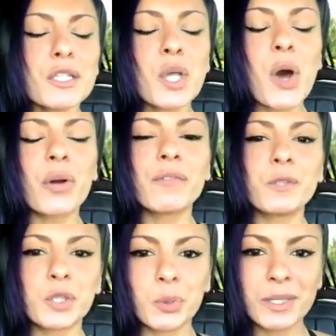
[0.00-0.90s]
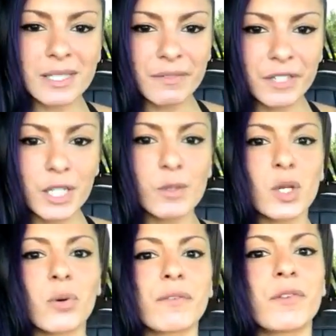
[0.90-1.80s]
So if you do want to see videos
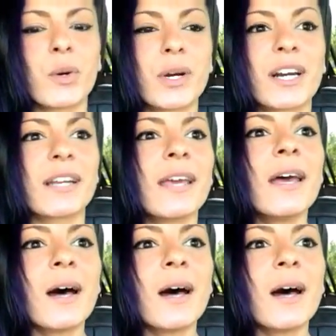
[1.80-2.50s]
going forward,